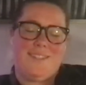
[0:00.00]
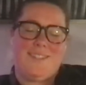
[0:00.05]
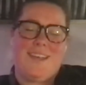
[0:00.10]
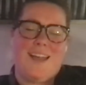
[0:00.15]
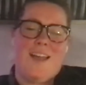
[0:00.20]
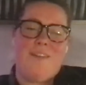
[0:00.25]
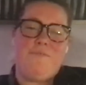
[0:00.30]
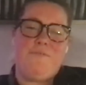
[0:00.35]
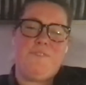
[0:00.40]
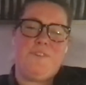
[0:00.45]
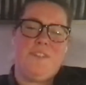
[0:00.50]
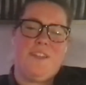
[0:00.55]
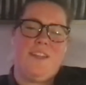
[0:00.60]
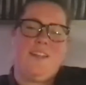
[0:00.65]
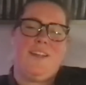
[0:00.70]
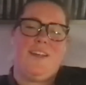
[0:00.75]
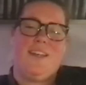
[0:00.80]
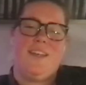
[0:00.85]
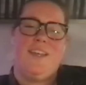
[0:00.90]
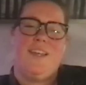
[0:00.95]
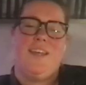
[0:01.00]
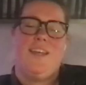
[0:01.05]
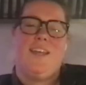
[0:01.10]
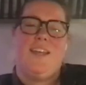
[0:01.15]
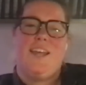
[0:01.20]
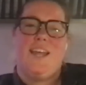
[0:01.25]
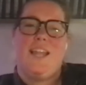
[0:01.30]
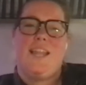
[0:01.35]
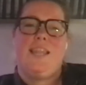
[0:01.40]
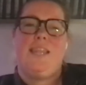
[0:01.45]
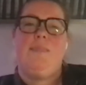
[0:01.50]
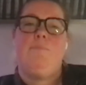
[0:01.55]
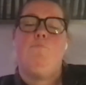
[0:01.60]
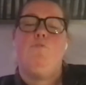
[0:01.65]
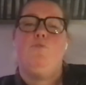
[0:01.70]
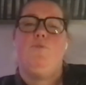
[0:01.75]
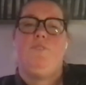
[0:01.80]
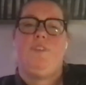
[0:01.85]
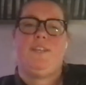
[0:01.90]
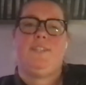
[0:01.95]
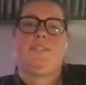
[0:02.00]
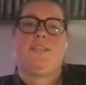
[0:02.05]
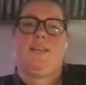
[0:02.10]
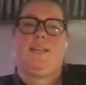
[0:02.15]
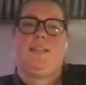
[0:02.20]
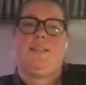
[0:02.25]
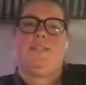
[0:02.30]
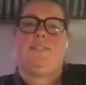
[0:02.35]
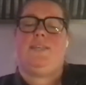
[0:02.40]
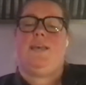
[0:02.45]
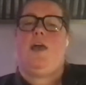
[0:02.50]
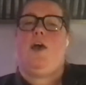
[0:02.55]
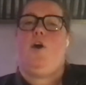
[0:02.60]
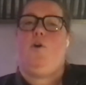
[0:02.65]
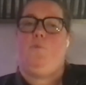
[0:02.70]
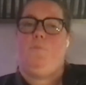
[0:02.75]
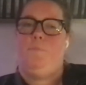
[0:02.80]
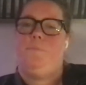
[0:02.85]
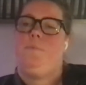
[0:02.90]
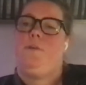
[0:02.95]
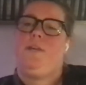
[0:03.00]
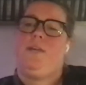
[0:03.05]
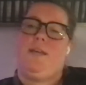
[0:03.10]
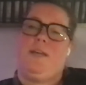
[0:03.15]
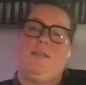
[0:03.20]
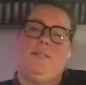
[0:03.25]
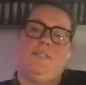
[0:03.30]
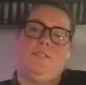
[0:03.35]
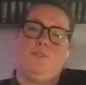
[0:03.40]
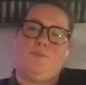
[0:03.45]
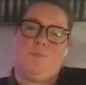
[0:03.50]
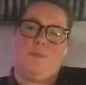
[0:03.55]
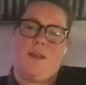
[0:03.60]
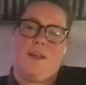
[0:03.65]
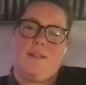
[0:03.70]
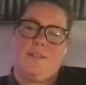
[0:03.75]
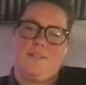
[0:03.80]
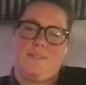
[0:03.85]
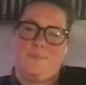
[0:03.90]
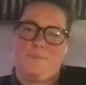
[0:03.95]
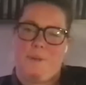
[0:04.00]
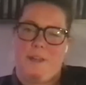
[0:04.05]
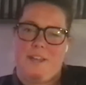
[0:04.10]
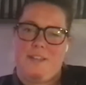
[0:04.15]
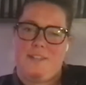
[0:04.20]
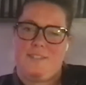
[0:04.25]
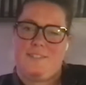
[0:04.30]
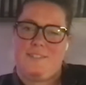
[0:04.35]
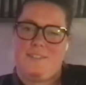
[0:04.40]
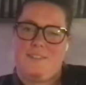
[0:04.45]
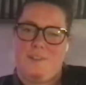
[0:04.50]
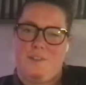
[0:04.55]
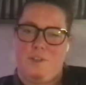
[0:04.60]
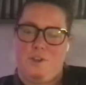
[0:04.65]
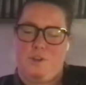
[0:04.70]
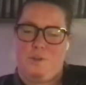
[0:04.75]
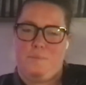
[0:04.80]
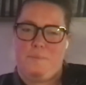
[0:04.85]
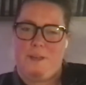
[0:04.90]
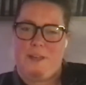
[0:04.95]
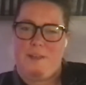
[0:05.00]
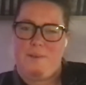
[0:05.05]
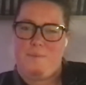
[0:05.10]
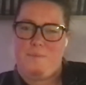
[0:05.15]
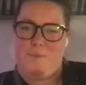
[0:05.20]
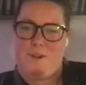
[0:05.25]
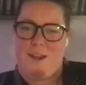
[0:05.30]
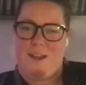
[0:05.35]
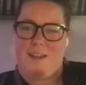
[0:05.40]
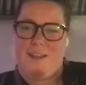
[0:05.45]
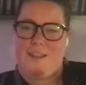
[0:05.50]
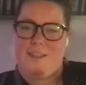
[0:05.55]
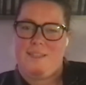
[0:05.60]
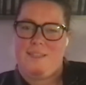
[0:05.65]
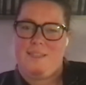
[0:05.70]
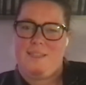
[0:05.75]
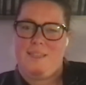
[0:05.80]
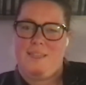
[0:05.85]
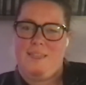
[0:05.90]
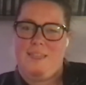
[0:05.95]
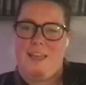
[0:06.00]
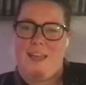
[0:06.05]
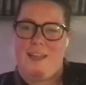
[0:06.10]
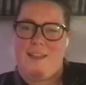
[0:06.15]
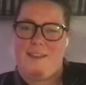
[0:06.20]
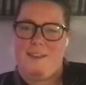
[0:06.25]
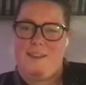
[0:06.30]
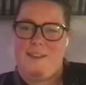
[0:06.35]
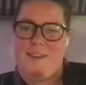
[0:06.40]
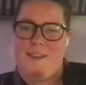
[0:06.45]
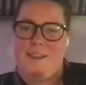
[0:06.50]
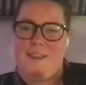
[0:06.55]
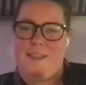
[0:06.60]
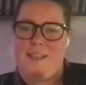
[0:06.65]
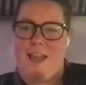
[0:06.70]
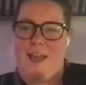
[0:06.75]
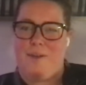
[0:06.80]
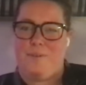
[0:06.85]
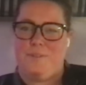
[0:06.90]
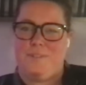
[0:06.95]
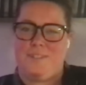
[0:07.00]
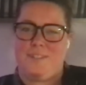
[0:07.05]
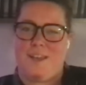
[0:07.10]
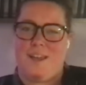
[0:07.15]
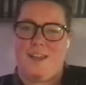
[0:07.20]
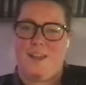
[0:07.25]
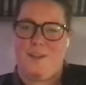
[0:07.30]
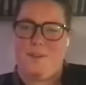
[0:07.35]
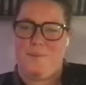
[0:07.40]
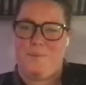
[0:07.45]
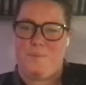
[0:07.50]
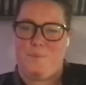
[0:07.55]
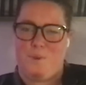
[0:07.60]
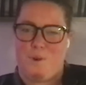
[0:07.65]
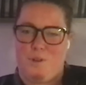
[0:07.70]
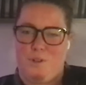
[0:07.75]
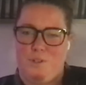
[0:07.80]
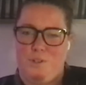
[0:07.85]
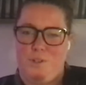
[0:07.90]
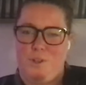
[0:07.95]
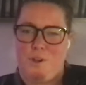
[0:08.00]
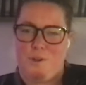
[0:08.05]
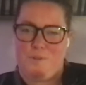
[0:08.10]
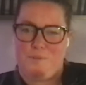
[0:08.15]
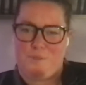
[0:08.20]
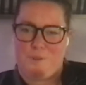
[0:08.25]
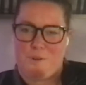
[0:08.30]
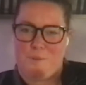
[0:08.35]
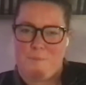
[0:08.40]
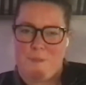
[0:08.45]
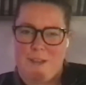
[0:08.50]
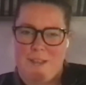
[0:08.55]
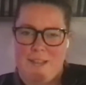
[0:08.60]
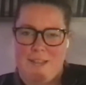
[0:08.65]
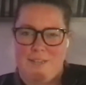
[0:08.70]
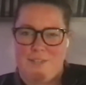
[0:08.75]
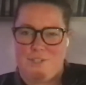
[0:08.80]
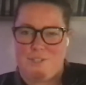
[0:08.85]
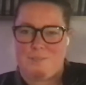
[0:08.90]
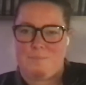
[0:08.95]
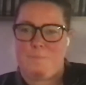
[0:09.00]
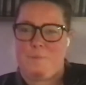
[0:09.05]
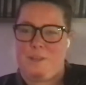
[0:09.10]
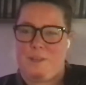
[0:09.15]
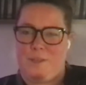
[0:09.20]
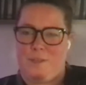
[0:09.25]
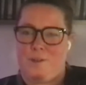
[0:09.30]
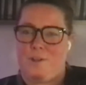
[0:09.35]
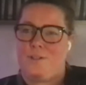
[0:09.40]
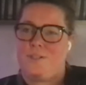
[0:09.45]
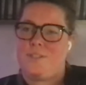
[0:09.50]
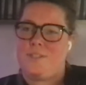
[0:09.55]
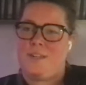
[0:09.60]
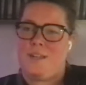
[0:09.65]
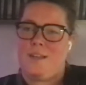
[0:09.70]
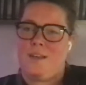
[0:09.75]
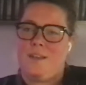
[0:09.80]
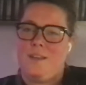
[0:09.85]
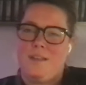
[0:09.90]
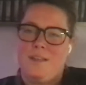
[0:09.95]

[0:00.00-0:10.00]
See, I feel like movies like this help me get into that space a little bit where I can let the outside world go for a minute and just be 13.